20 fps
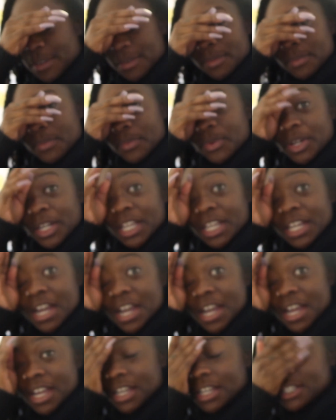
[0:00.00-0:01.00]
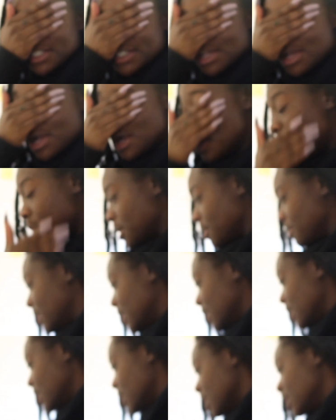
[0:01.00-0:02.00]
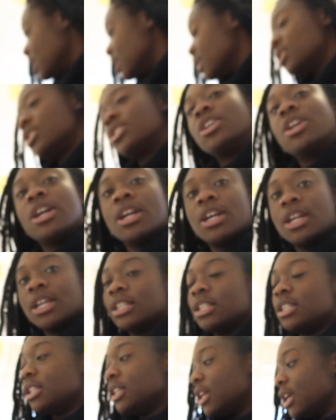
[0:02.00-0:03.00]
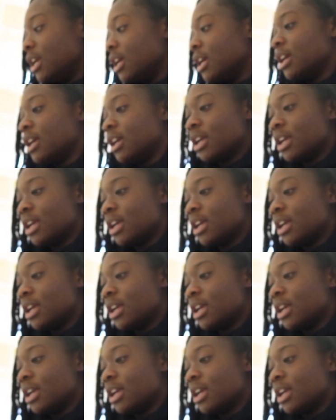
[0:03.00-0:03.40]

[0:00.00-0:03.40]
Morning, guys. It is currently